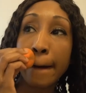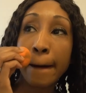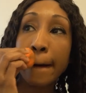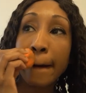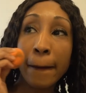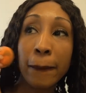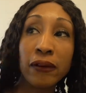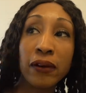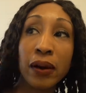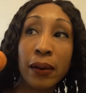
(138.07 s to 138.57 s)

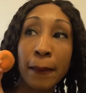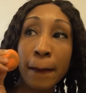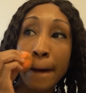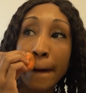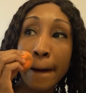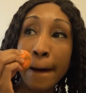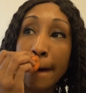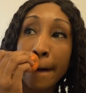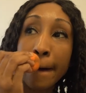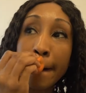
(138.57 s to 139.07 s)
cover
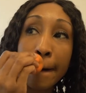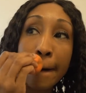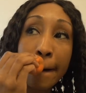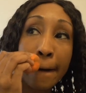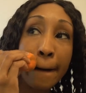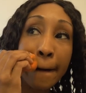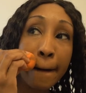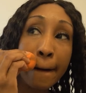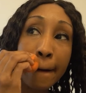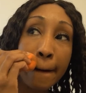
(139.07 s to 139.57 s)
up.
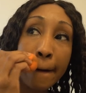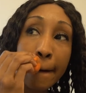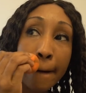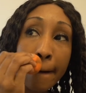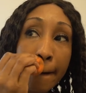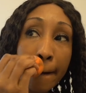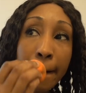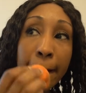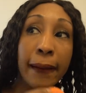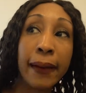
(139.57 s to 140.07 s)

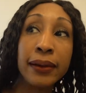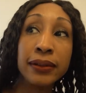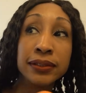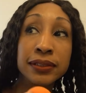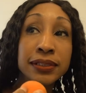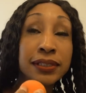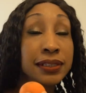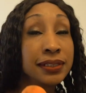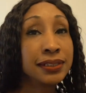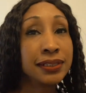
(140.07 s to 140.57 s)
I use
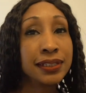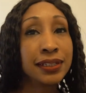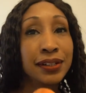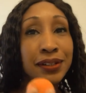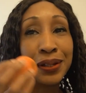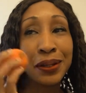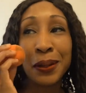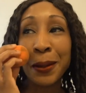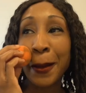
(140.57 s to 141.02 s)
it to conceal.